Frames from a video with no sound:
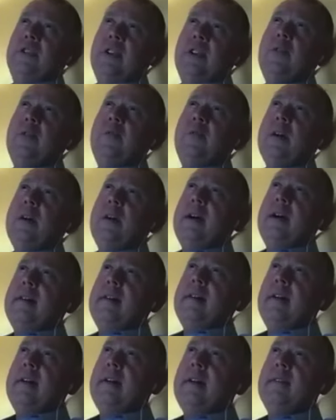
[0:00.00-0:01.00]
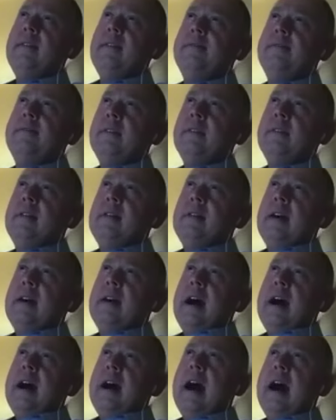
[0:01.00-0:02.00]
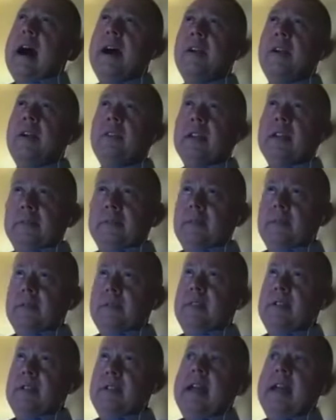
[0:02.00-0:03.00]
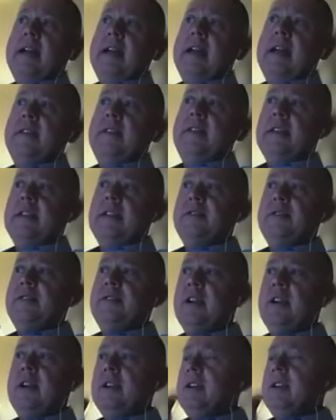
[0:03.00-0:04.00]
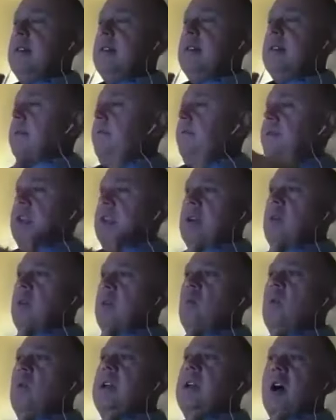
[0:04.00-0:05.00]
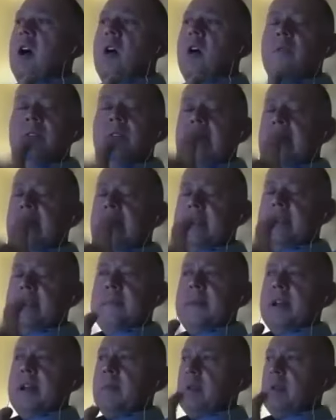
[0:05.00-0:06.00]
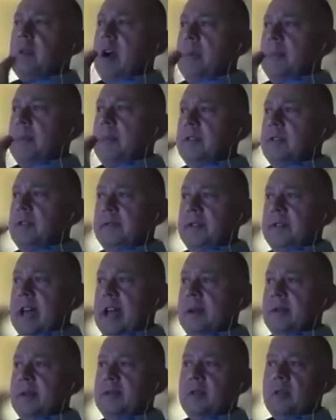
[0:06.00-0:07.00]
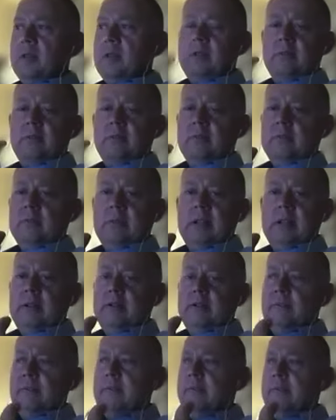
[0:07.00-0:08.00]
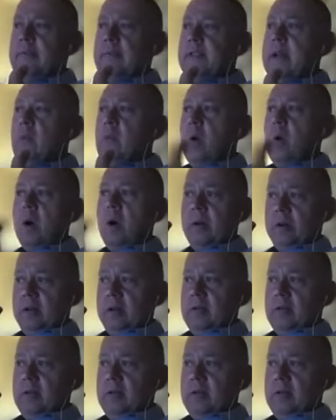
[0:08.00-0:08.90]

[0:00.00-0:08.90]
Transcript: who have higher levels and they get sick. We know the antiemetic properties of cannabis are, they work.